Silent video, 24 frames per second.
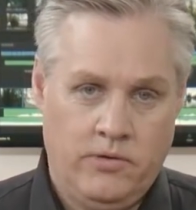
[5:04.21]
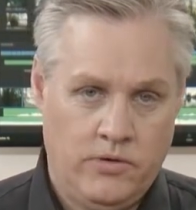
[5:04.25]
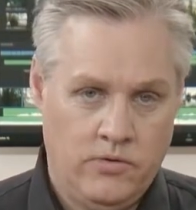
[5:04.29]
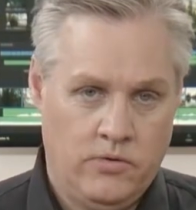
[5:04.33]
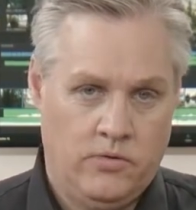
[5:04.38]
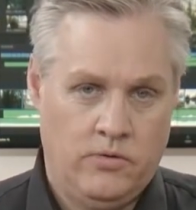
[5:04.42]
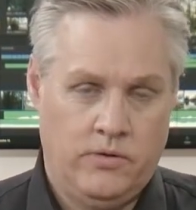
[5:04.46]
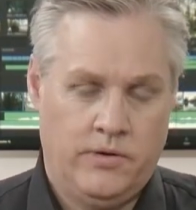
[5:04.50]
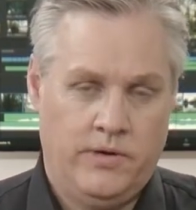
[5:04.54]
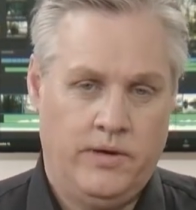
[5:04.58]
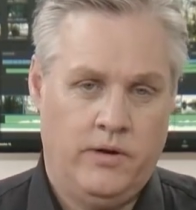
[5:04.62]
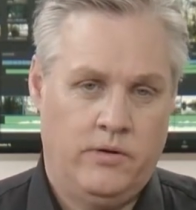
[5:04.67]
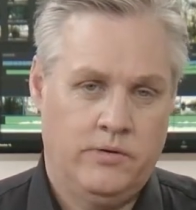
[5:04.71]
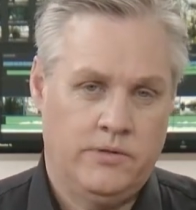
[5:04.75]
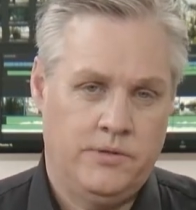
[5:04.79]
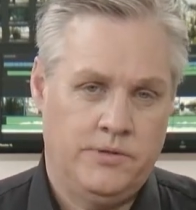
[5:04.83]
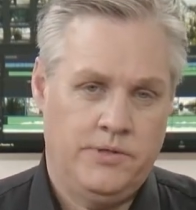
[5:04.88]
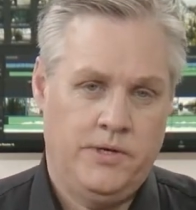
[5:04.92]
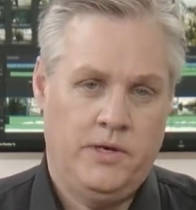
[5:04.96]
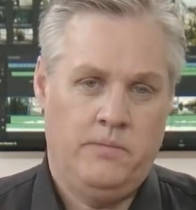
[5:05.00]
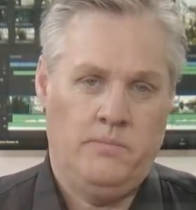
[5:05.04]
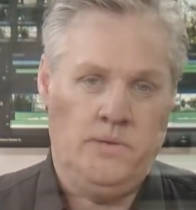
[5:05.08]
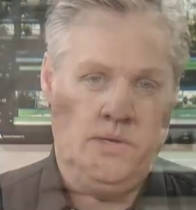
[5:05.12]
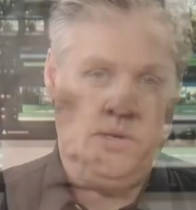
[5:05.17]
recorder and Ultra
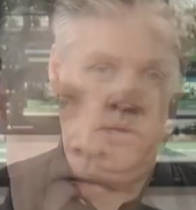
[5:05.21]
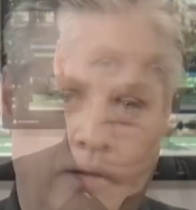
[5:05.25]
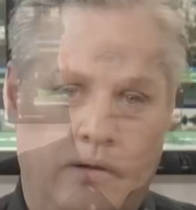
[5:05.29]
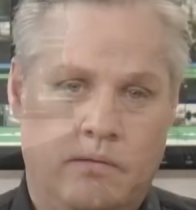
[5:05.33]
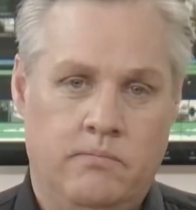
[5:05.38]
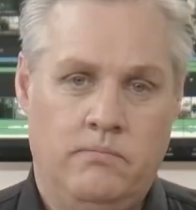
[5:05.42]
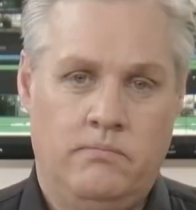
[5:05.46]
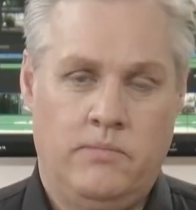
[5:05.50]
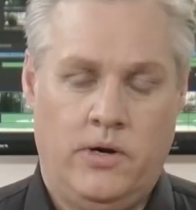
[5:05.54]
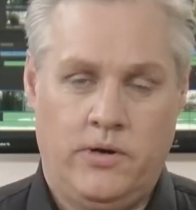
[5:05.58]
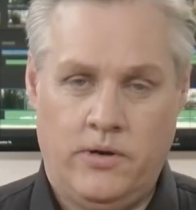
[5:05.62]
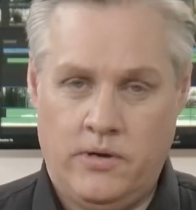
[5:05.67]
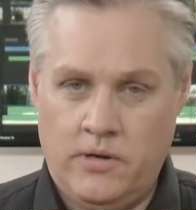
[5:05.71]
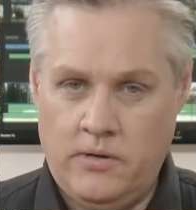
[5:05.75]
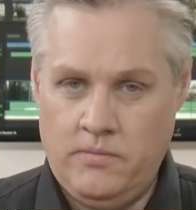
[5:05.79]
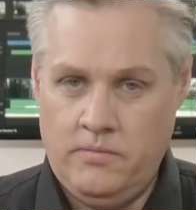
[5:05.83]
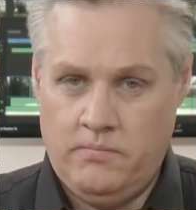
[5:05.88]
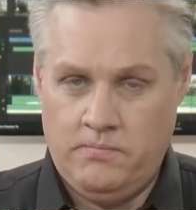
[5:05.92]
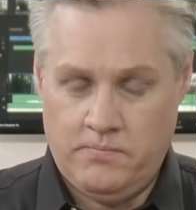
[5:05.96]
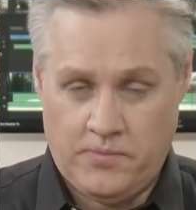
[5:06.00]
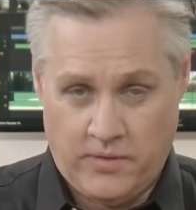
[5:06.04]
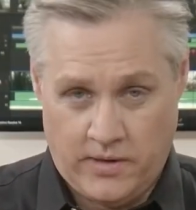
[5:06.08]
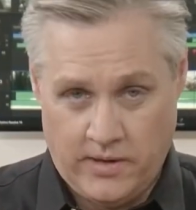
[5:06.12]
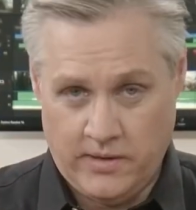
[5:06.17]
Studio Mini monitor
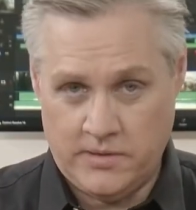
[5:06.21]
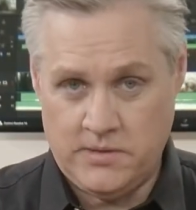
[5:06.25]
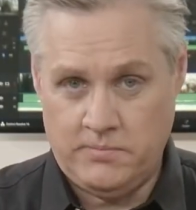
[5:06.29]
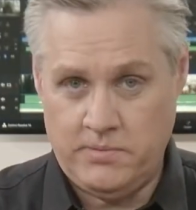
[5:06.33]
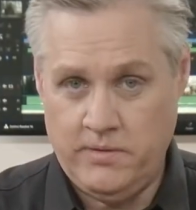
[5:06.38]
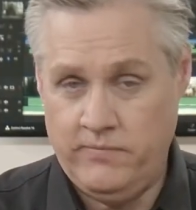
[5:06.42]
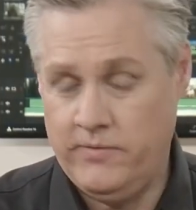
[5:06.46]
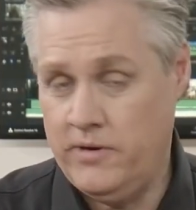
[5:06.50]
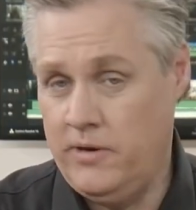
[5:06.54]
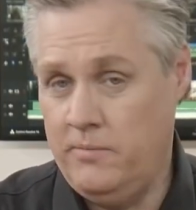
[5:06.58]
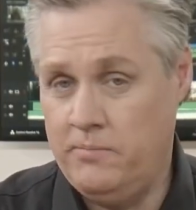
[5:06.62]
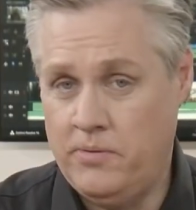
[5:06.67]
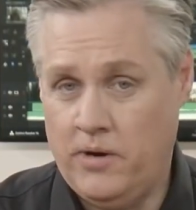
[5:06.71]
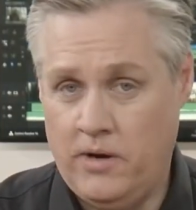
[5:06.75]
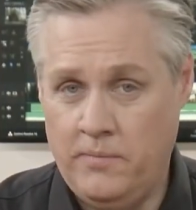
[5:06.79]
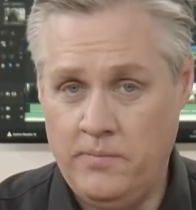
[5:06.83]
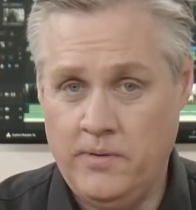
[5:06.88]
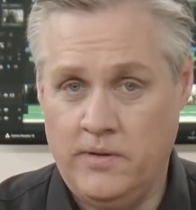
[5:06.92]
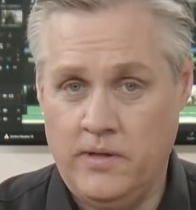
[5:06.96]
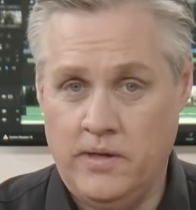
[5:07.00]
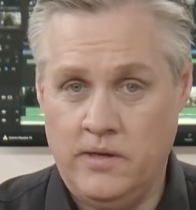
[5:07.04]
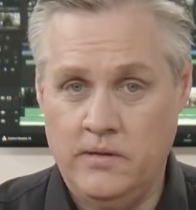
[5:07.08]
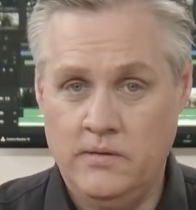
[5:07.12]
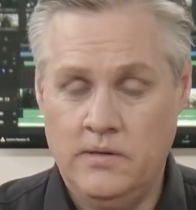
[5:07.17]
products have been very
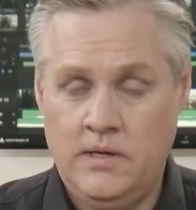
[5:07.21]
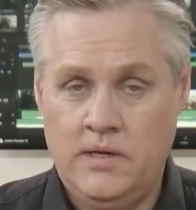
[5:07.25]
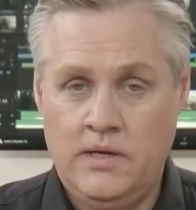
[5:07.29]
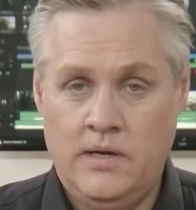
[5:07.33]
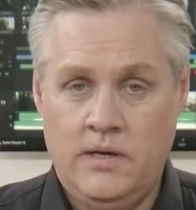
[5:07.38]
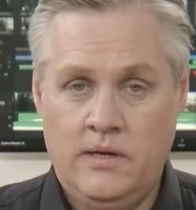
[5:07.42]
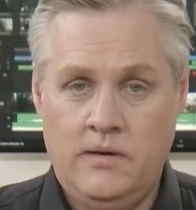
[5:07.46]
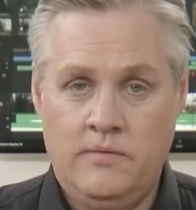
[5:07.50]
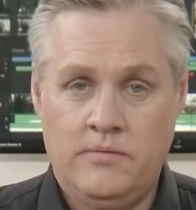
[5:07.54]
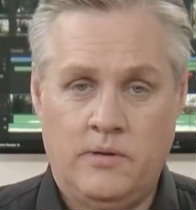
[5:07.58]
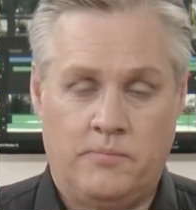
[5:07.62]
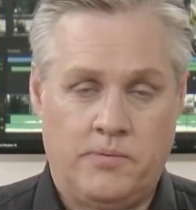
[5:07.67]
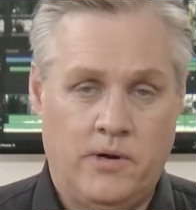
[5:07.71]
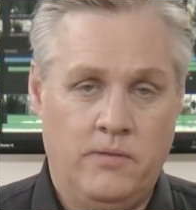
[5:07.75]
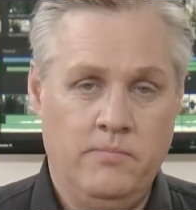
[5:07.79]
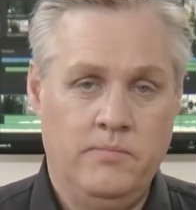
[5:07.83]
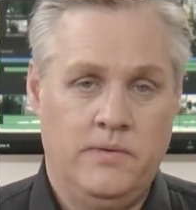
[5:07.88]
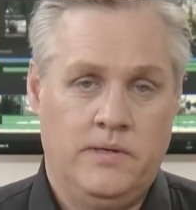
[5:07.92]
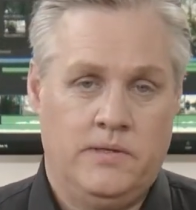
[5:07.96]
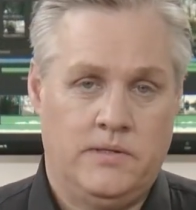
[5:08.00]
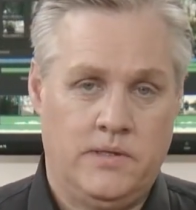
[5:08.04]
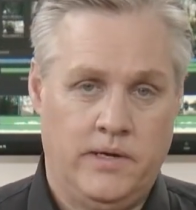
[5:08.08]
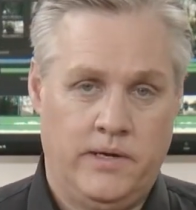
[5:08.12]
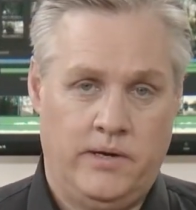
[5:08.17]
popular. The problem
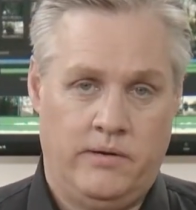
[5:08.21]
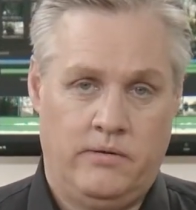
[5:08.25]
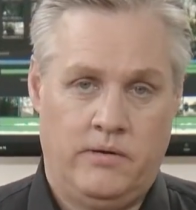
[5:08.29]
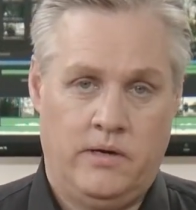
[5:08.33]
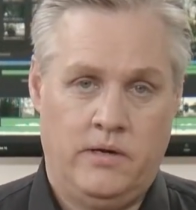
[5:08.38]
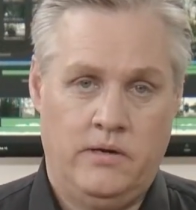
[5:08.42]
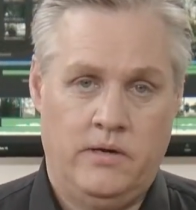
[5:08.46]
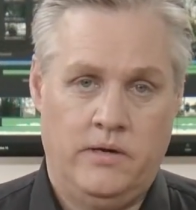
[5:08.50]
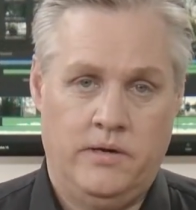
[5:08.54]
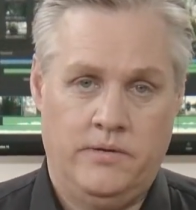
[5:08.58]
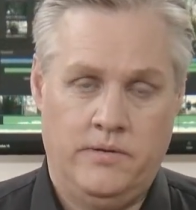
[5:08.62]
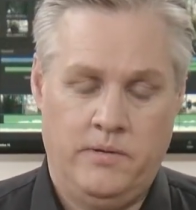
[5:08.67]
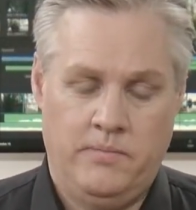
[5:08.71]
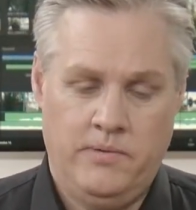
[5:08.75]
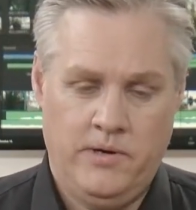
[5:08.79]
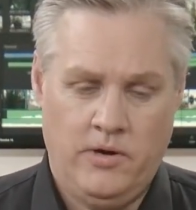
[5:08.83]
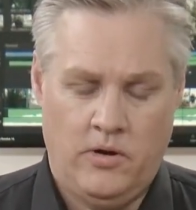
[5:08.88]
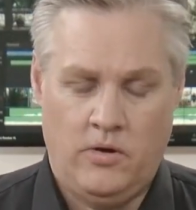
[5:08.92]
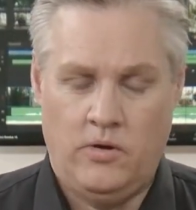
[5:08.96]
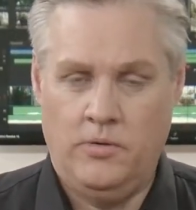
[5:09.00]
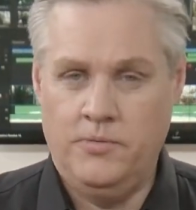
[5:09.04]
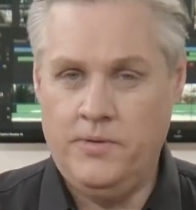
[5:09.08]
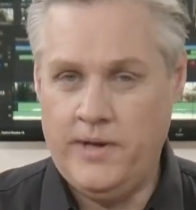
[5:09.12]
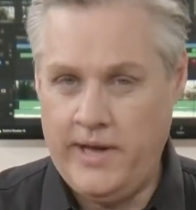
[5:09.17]
is they're a bit
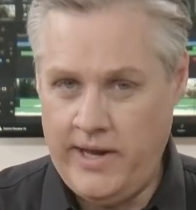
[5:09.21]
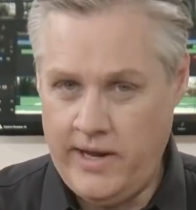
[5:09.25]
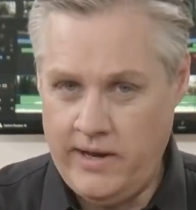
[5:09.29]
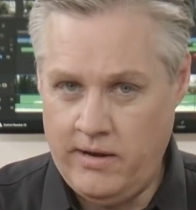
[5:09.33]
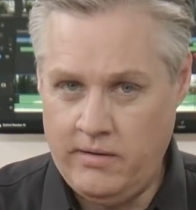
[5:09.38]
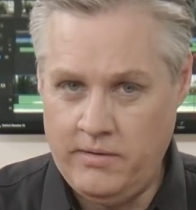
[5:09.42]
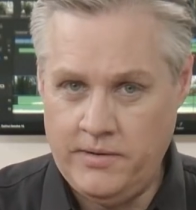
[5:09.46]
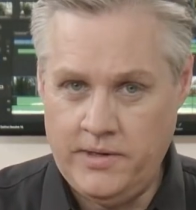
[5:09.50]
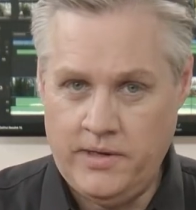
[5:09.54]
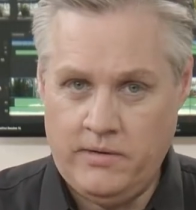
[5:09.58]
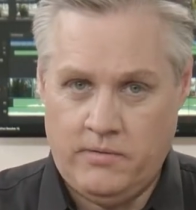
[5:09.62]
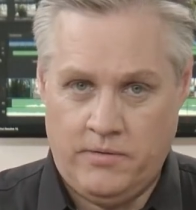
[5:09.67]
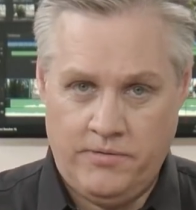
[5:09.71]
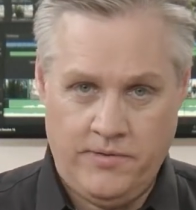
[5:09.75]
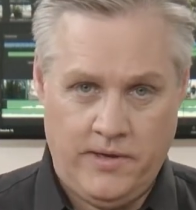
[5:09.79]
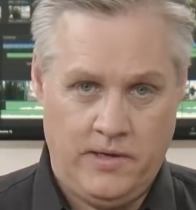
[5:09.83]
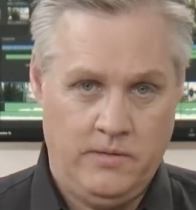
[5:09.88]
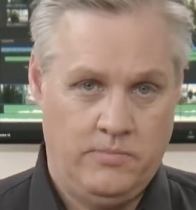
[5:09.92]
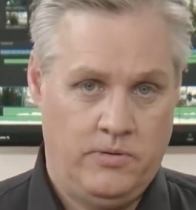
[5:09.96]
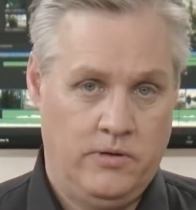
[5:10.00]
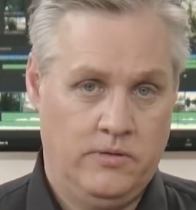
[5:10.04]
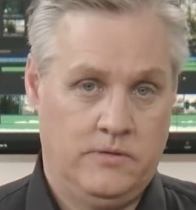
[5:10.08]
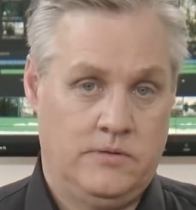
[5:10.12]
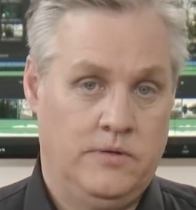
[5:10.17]
old now and they're
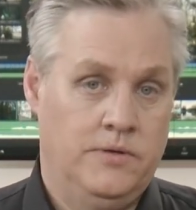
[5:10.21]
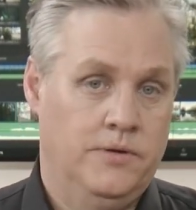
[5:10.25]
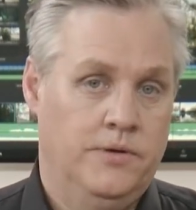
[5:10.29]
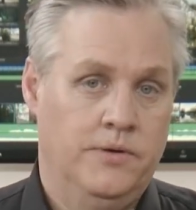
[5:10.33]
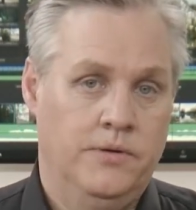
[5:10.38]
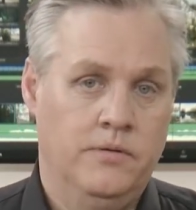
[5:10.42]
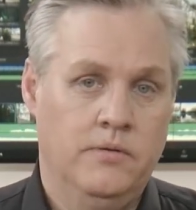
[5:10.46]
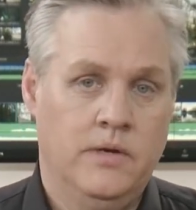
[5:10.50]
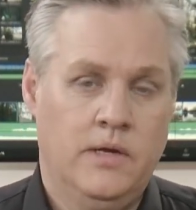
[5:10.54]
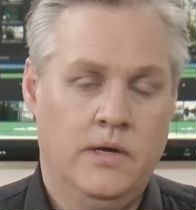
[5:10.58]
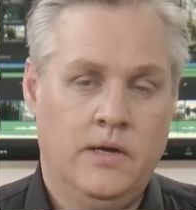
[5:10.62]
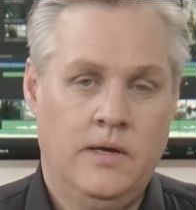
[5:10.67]
Thunderbolt 2.